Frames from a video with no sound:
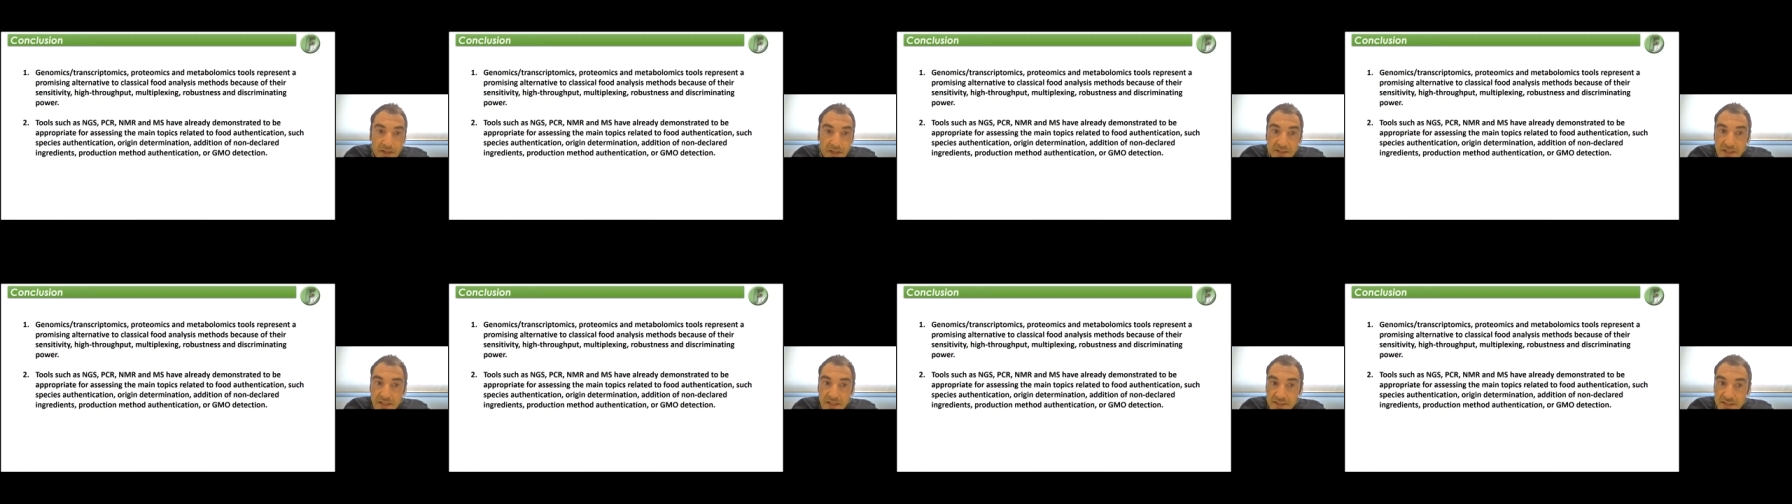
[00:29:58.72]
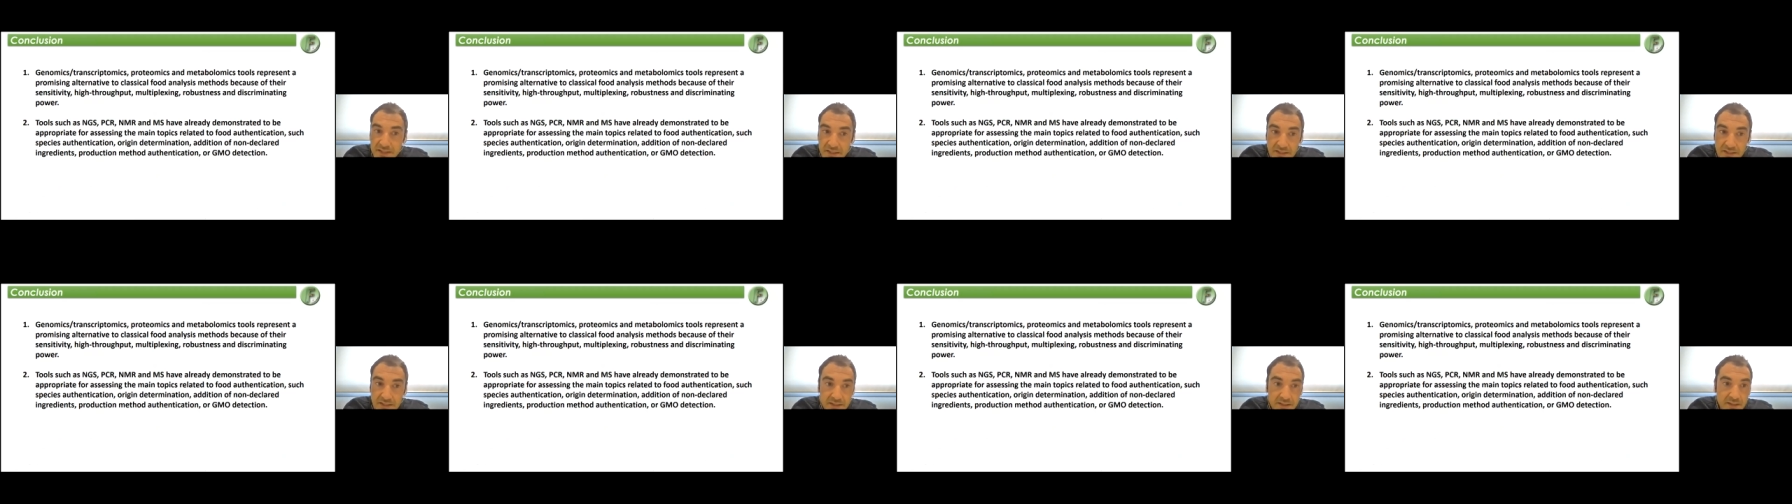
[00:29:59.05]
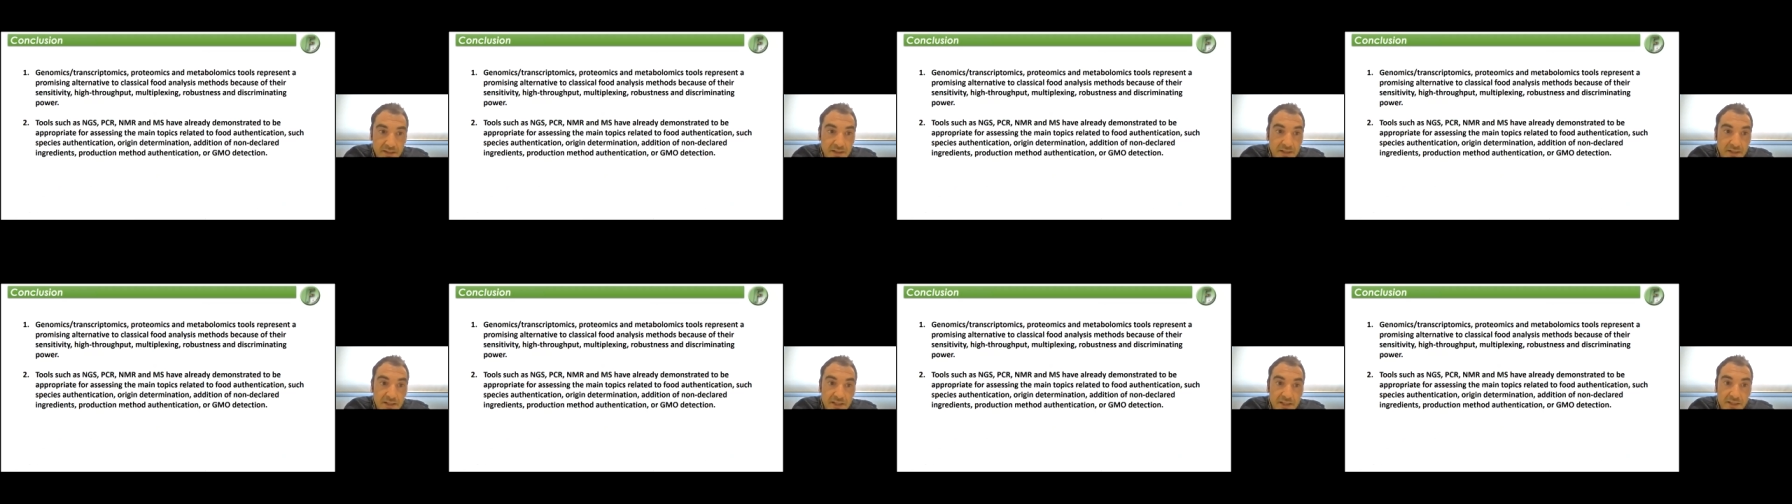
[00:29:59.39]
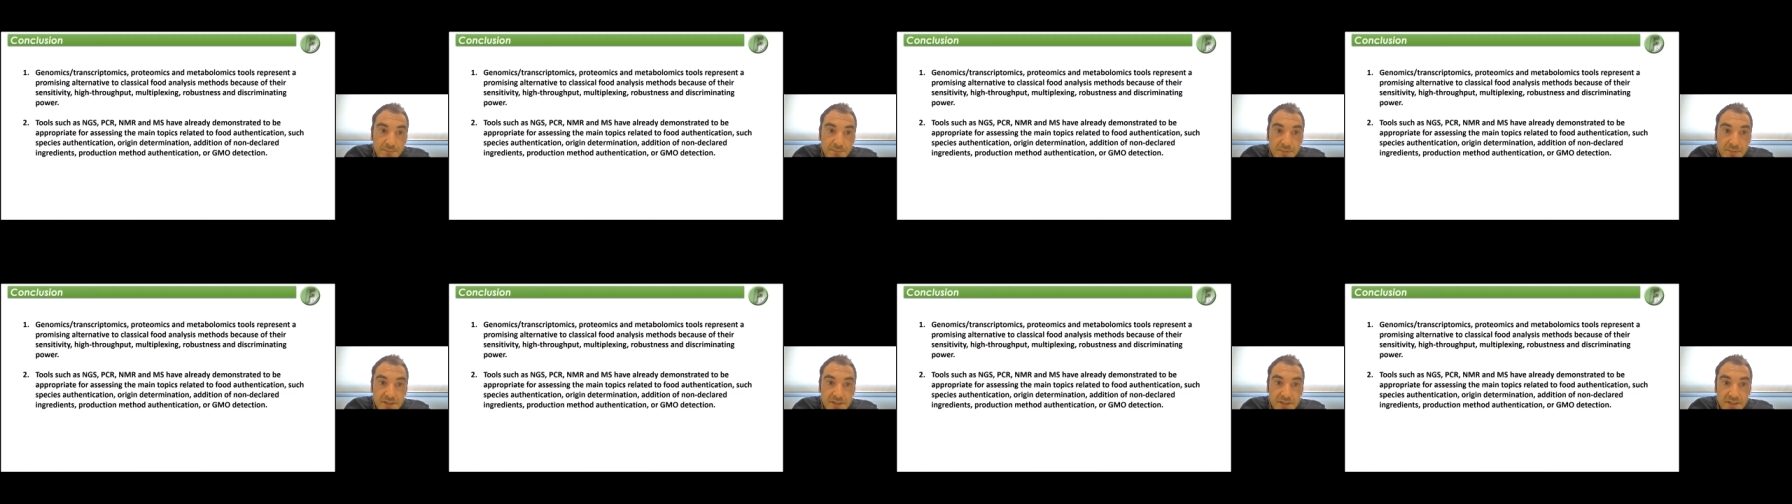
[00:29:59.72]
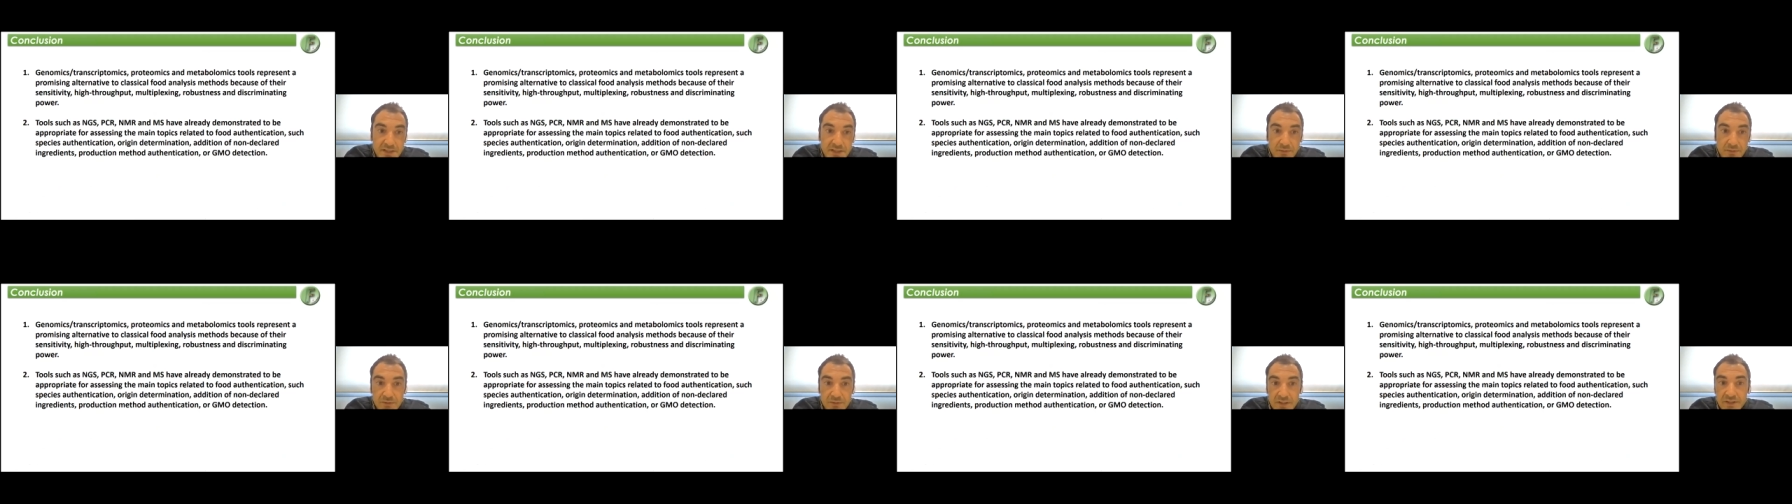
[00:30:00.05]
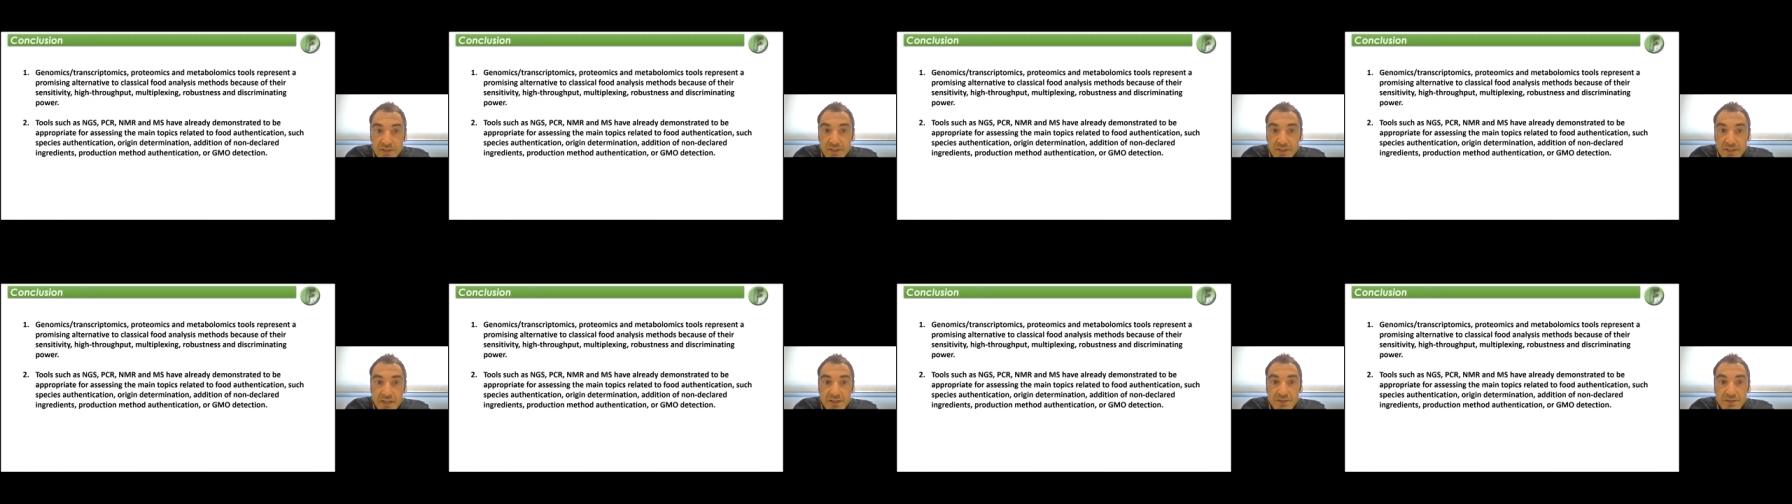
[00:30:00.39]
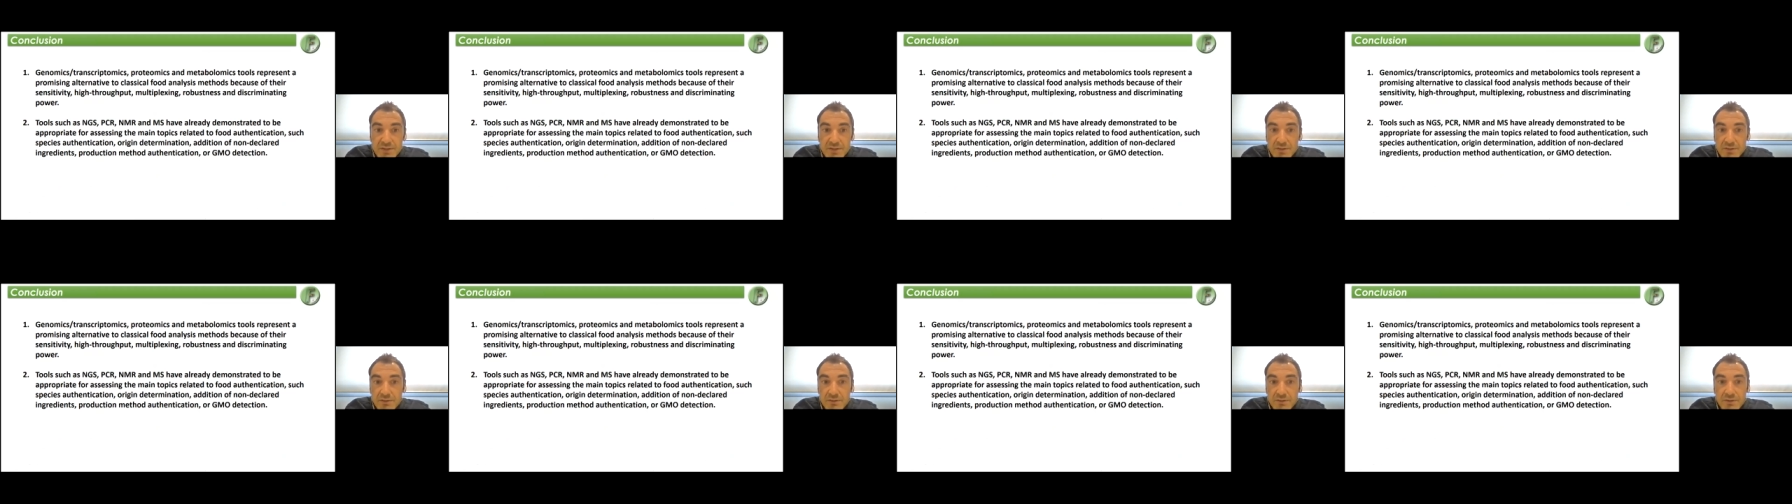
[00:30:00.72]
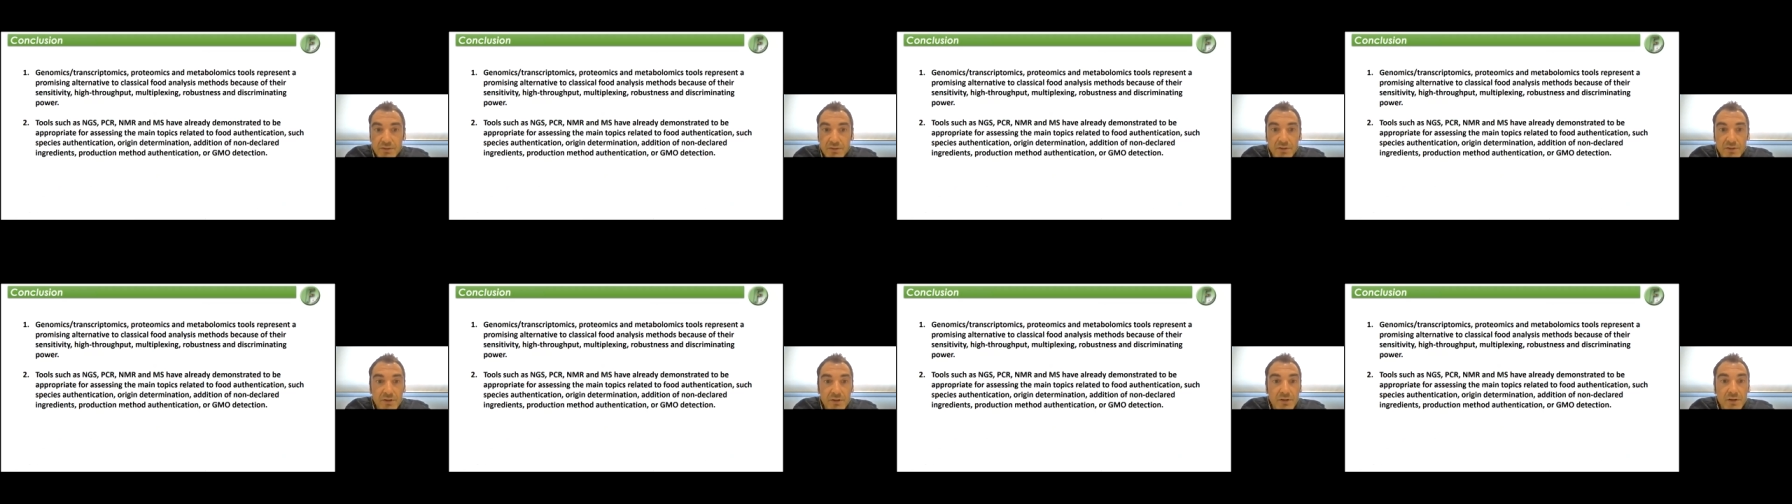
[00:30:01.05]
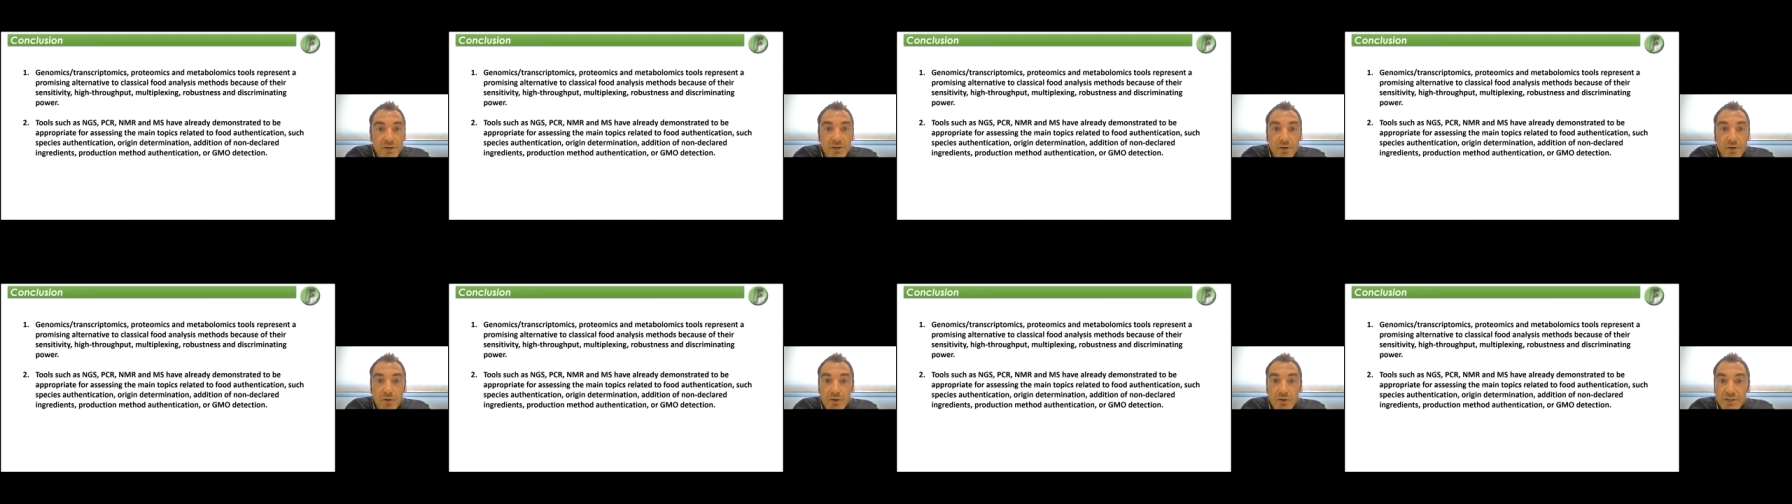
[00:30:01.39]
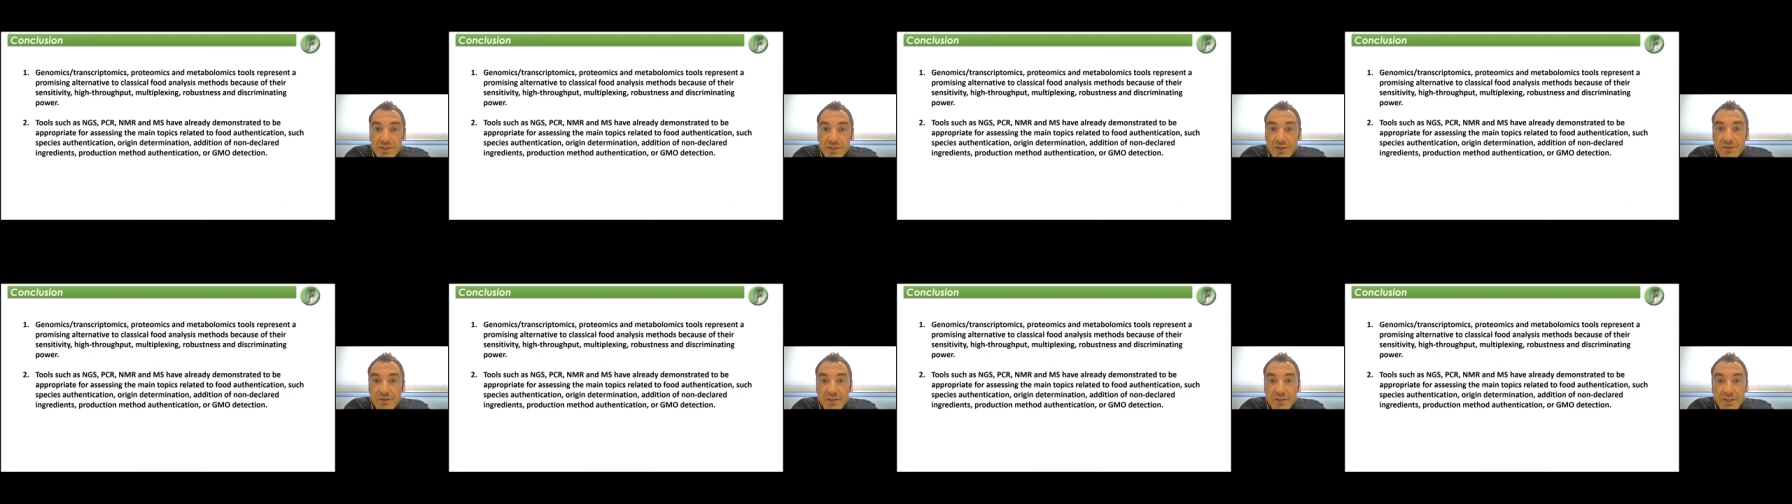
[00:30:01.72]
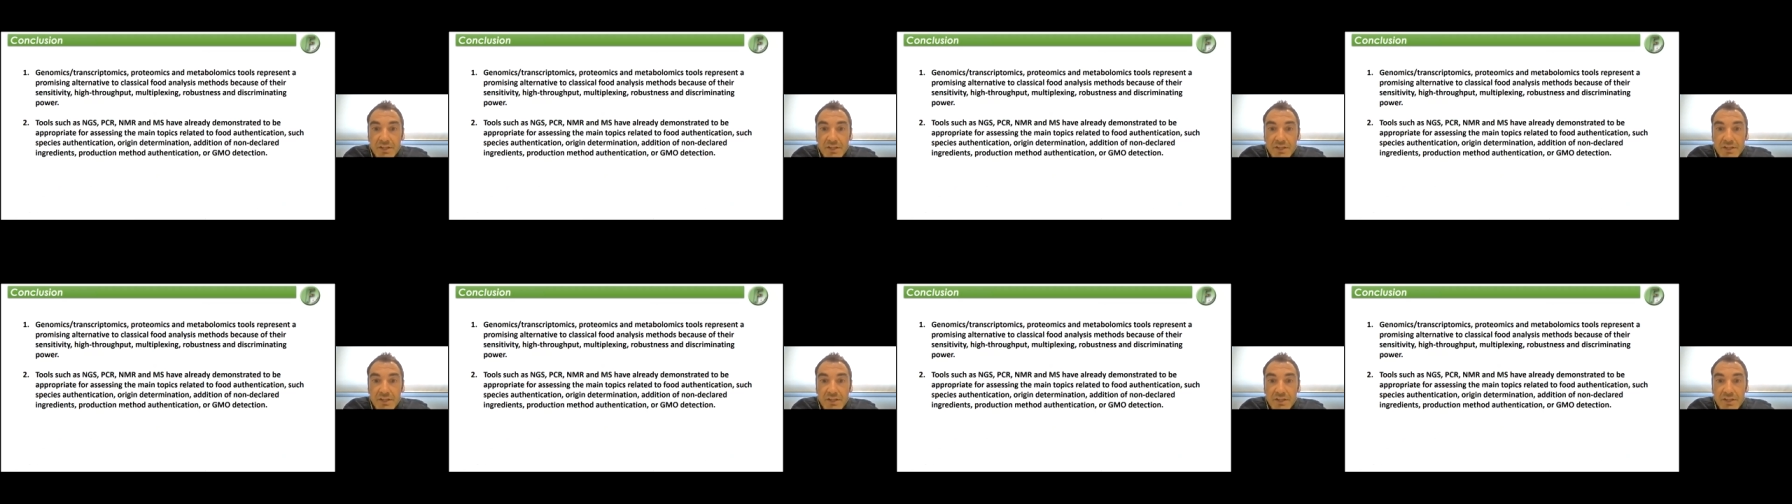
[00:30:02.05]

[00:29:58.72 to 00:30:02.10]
such as species authentication, origin